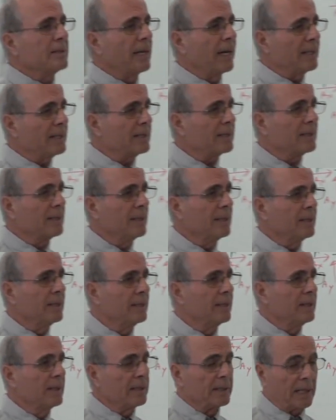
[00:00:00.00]
Yes?
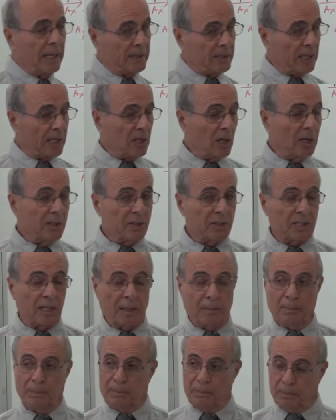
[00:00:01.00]
That's a
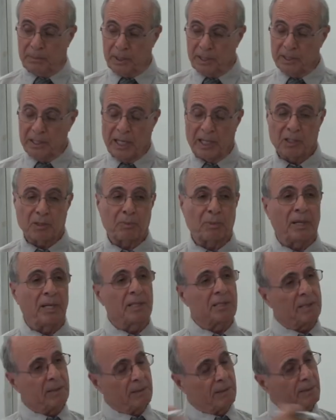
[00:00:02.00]
concept being
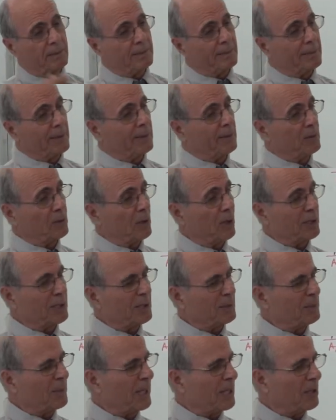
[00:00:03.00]
expressed. Does
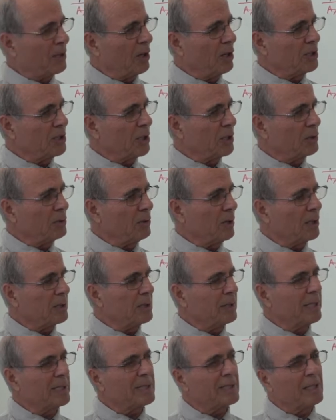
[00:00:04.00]
it make logic to us?
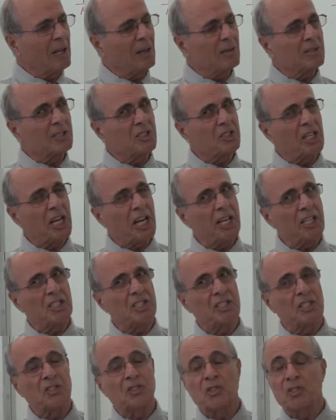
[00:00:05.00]
Let's now change
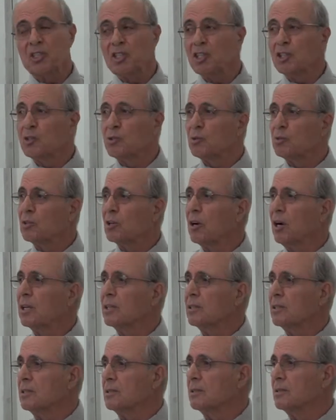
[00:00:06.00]
the steel to
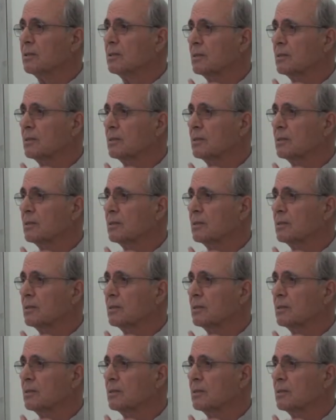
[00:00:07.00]
cotton.